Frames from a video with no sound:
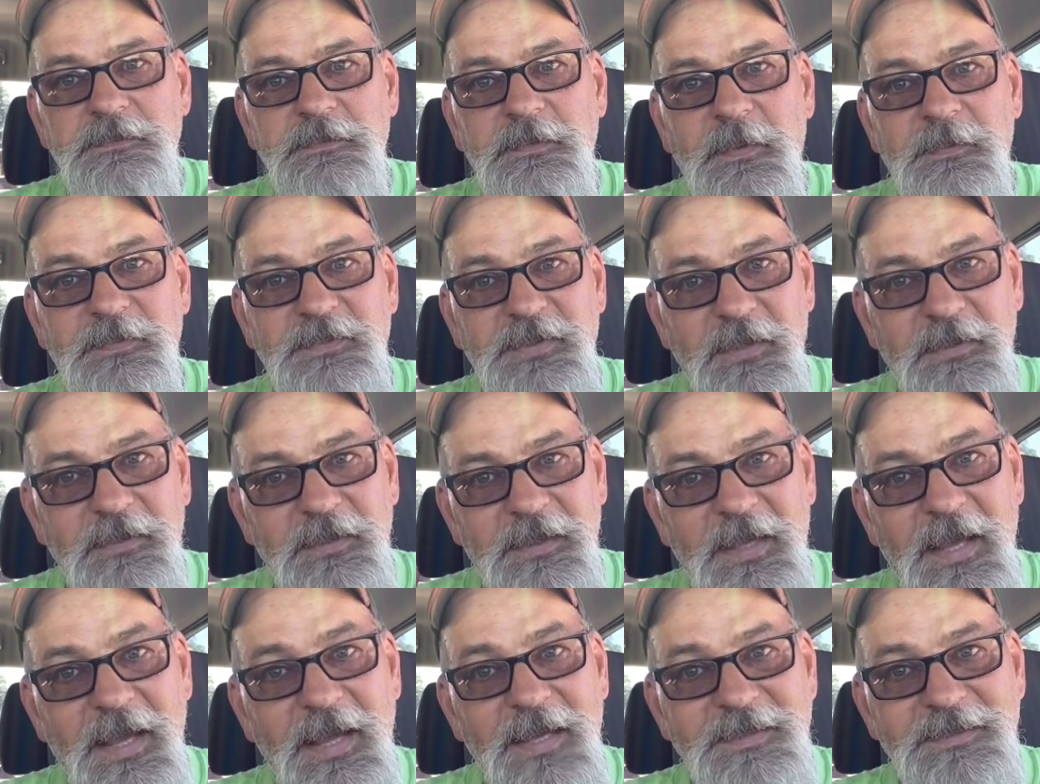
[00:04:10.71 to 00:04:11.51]
I'm telling you
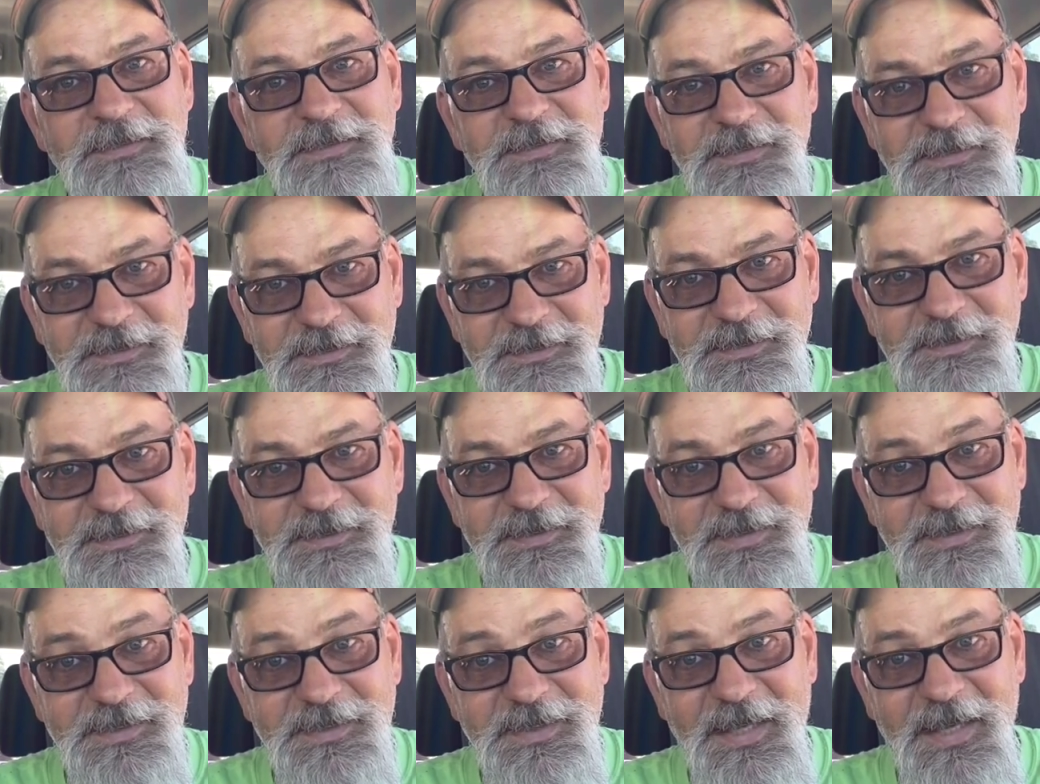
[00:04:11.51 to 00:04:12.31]
guys,
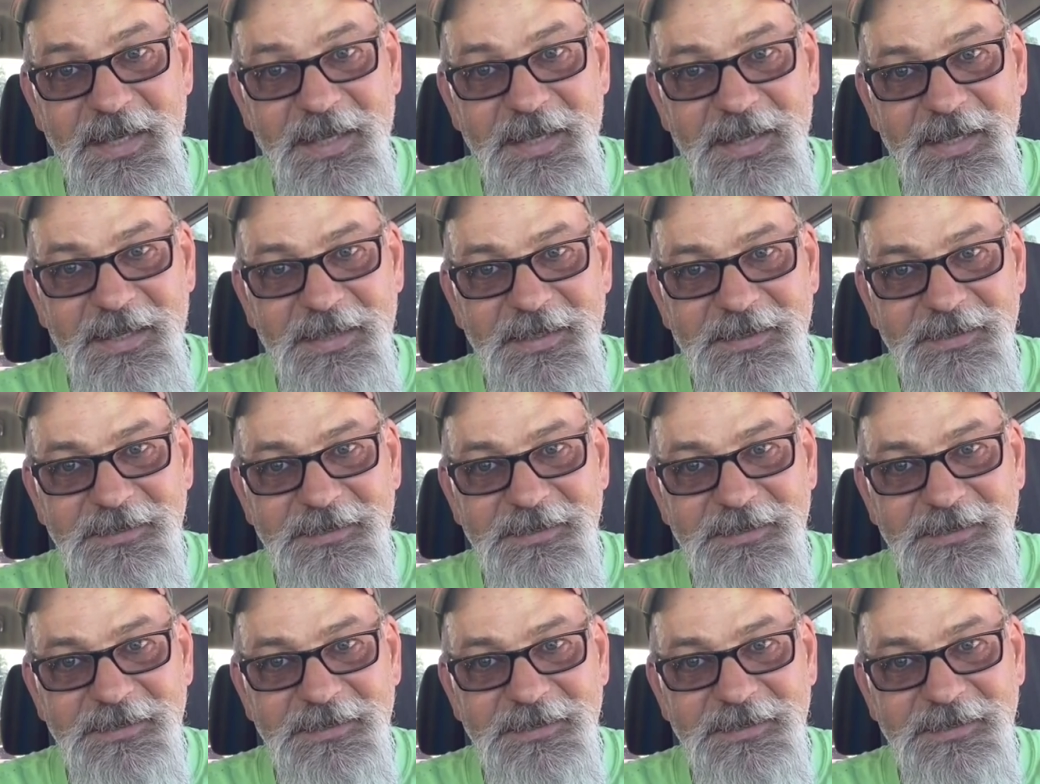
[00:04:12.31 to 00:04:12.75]
she's getting it.